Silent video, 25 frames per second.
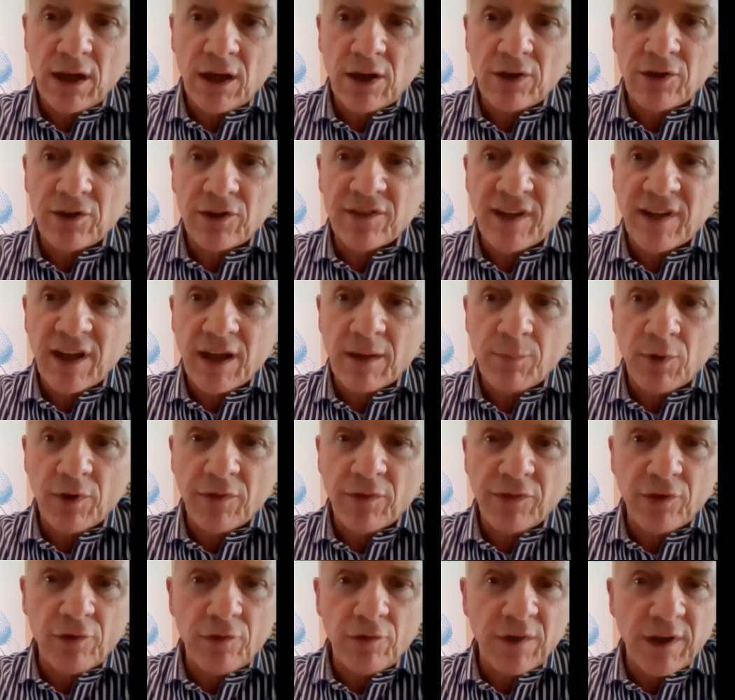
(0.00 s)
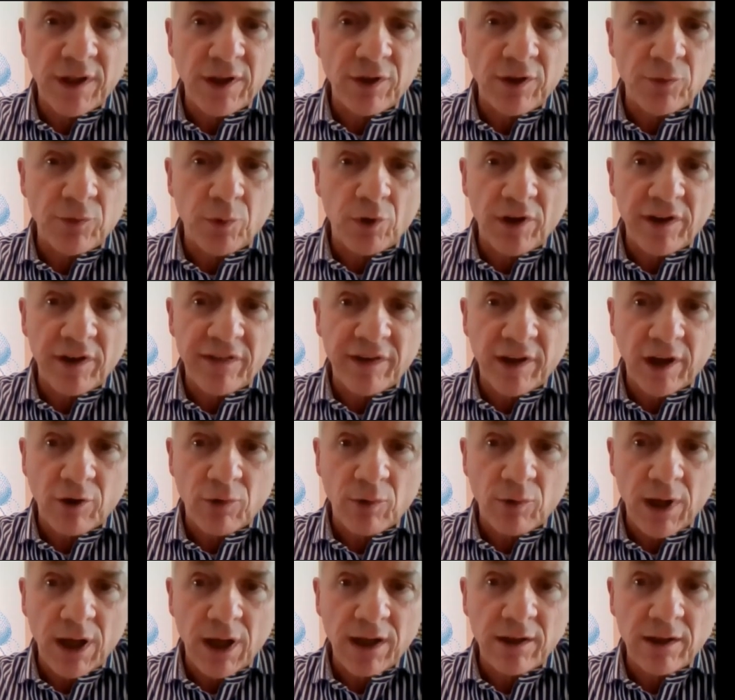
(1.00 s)
other type of sulfated
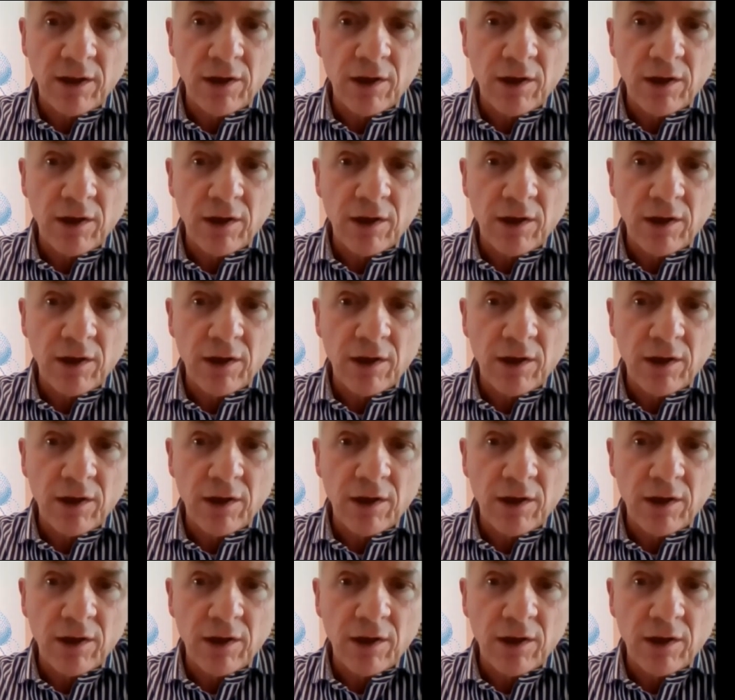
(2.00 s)
polysaccharide